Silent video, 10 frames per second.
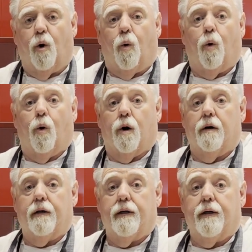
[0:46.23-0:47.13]
or
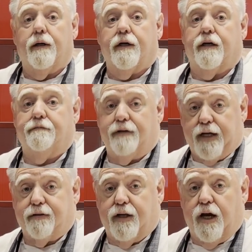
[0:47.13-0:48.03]

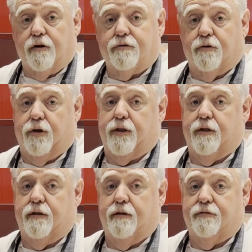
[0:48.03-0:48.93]
convected air during
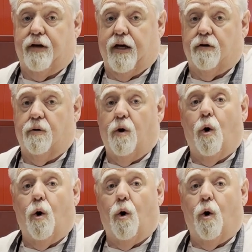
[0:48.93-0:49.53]
cycle,